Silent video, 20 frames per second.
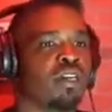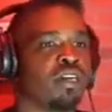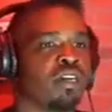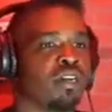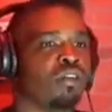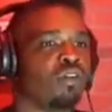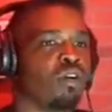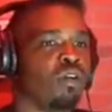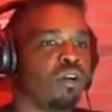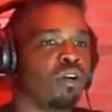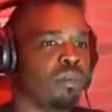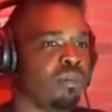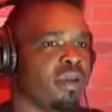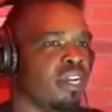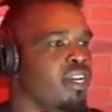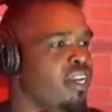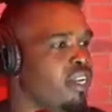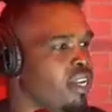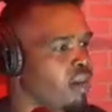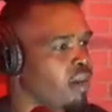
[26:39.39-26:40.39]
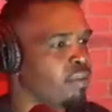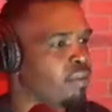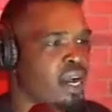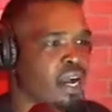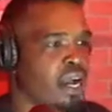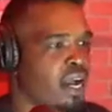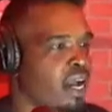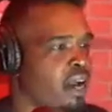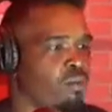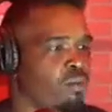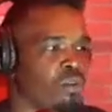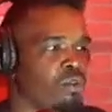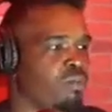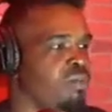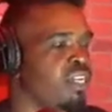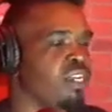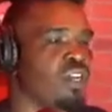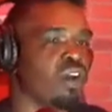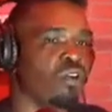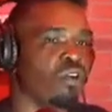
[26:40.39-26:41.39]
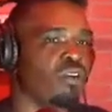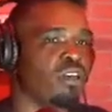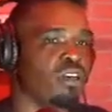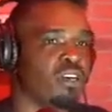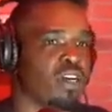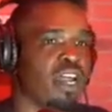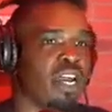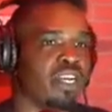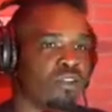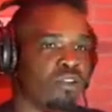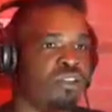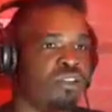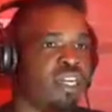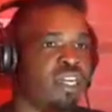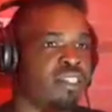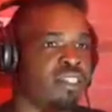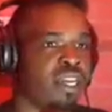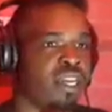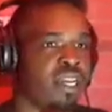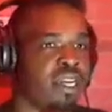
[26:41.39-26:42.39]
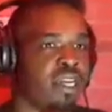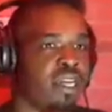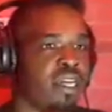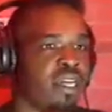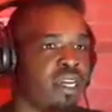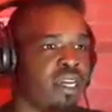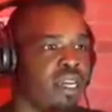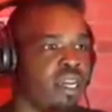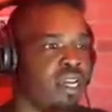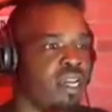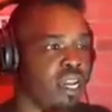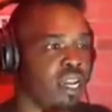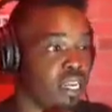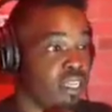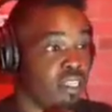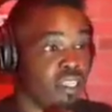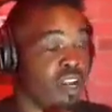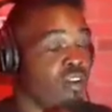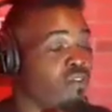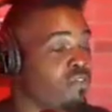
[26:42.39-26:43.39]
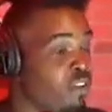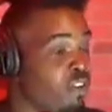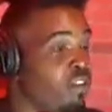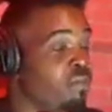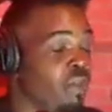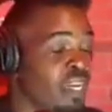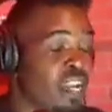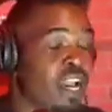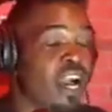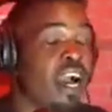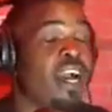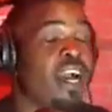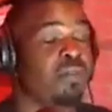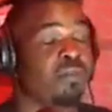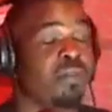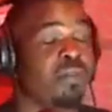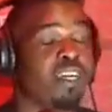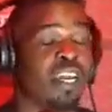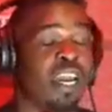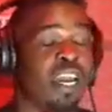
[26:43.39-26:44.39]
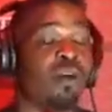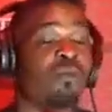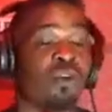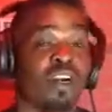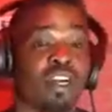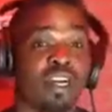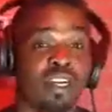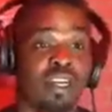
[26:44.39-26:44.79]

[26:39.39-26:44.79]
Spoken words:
You know what I mean? I won't be no good. Like you just said, it's some folks be high a bit at work.